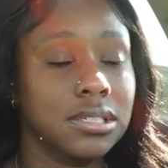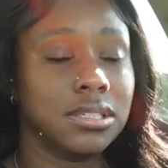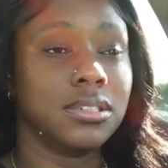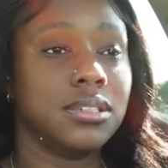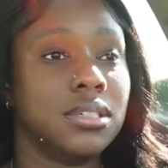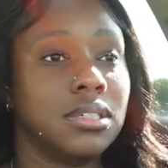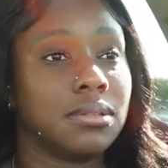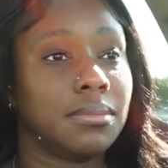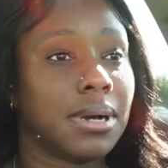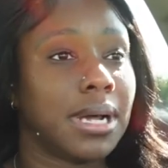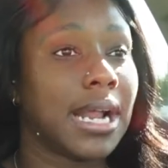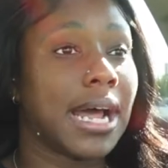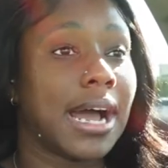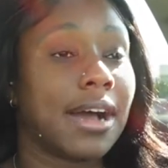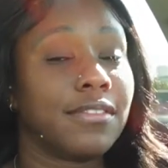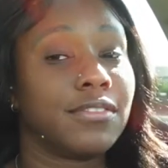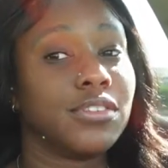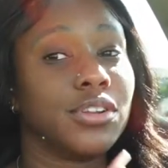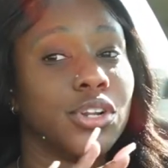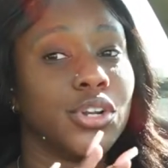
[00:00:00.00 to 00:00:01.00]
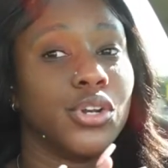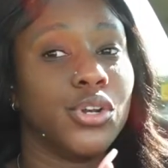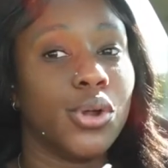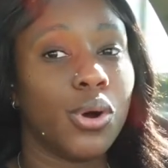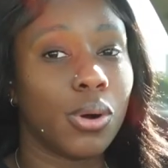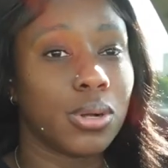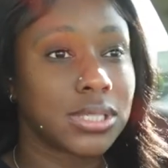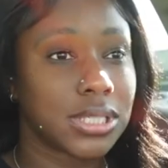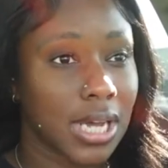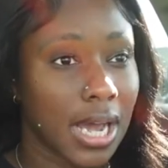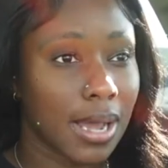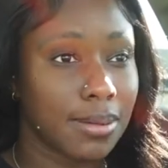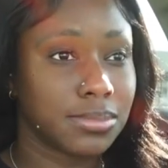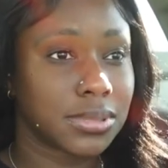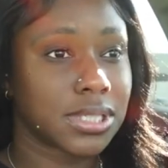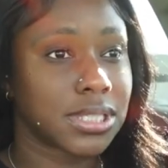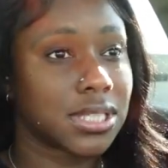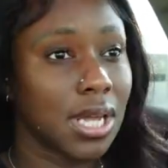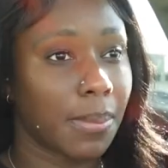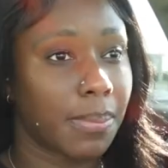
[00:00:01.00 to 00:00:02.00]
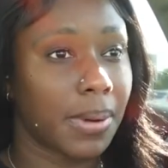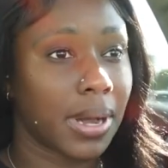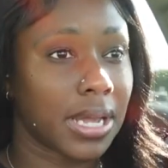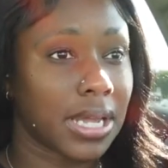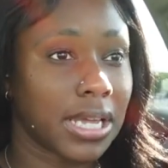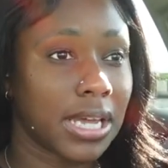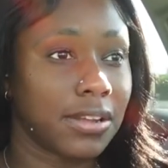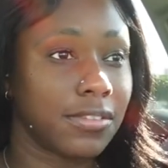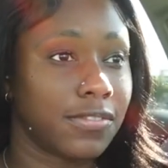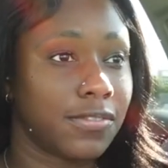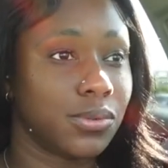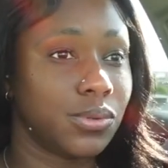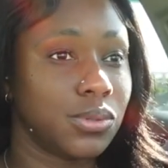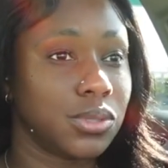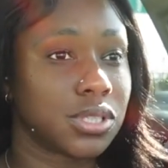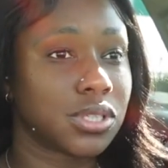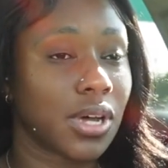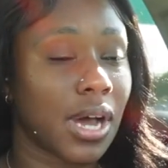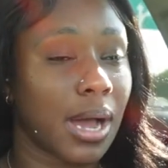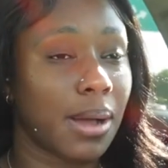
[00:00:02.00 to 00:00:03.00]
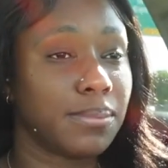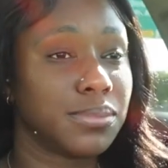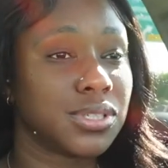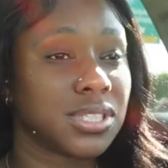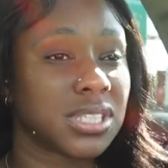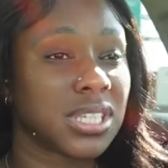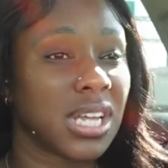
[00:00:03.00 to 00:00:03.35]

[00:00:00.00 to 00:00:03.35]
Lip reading: and I have no time to stop and get food. So I'm just